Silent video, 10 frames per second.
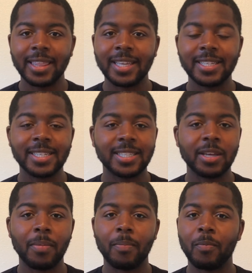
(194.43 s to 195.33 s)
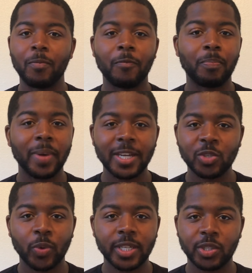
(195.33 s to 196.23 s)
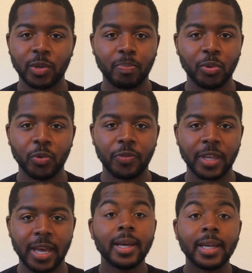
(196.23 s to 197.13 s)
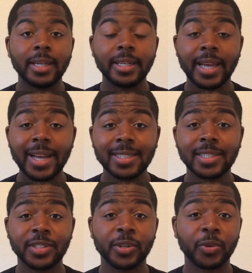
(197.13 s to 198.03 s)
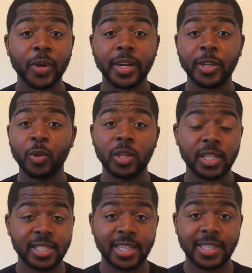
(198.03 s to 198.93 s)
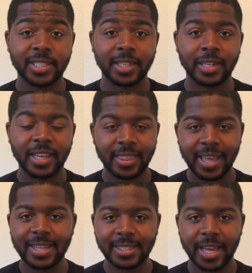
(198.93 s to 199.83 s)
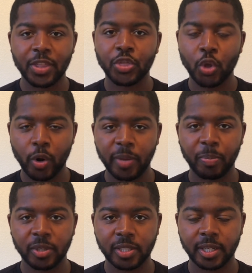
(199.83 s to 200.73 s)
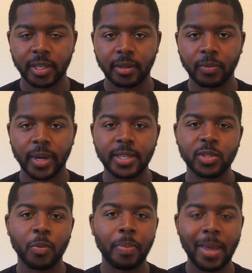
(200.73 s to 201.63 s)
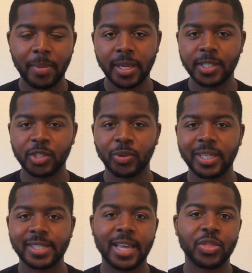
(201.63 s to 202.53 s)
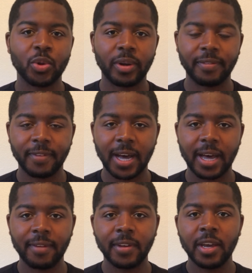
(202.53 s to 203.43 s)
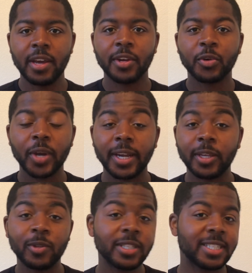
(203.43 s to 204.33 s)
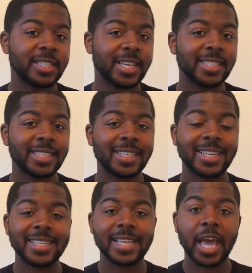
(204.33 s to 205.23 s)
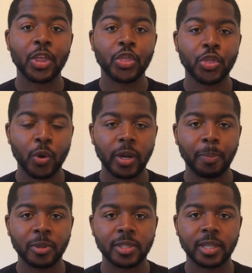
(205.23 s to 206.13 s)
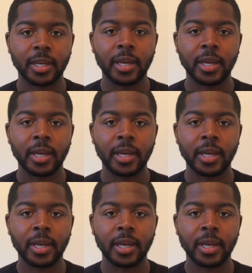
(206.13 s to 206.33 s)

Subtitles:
This is the best way to improve that. Next is your credit utilization, and that's at 30%, right? So payment history is at 35, credit utilization is at 30%.